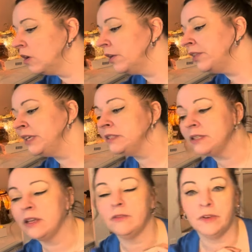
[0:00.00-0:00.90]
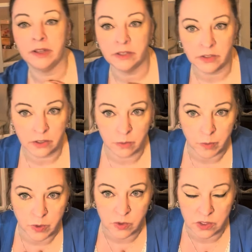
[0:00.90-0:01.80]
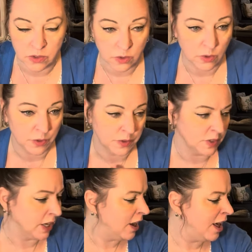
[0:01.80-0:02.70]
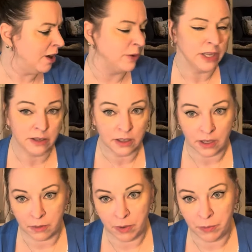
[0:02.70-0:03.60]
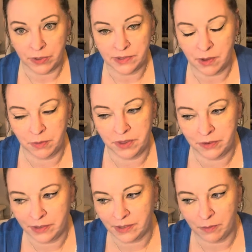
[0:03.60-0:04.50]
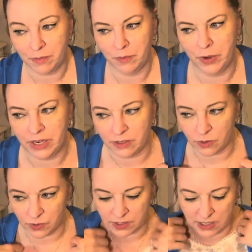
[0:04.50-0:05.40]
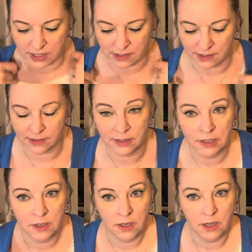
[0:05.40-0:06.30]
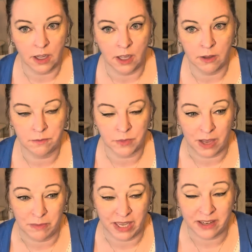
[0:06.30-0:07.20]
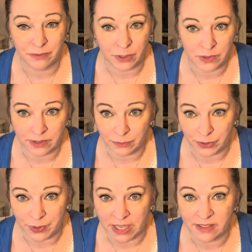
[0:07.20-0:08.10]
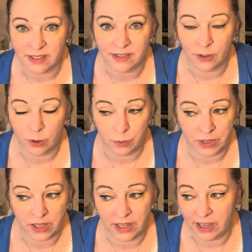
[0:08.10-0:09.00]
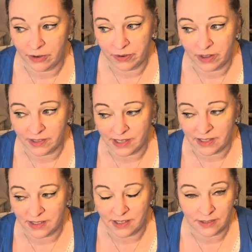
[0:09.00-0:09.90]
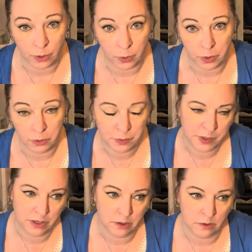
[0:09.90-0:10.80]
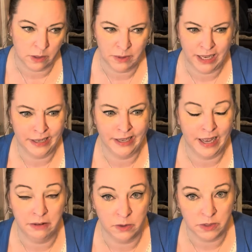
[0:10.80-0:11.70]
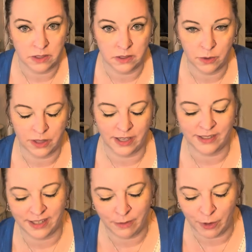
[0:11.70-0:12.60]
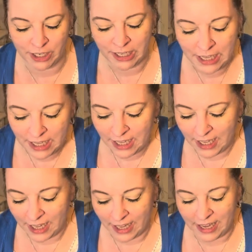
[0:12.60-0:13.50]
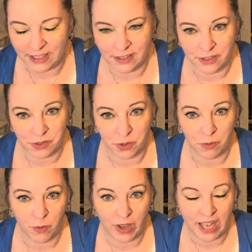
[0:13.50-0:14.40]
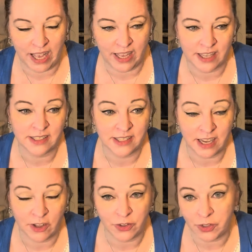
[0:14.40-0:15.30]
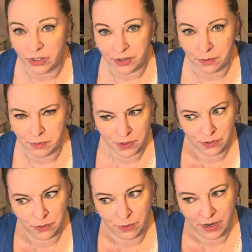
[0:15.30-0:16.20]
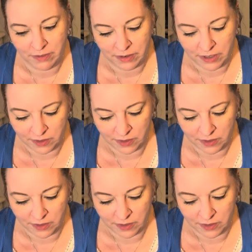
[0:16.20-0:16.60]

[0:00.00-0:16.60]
I think Dale finally took them to music school, he's like, oh, we can come up with some, some way to use these. Um, I might have used them for Scentsy soak, but then they got rid of the Scentsy soak. So I'm like, I don't know what to do with these anymore. I hate to just throw them away. And Dale took them to do whatever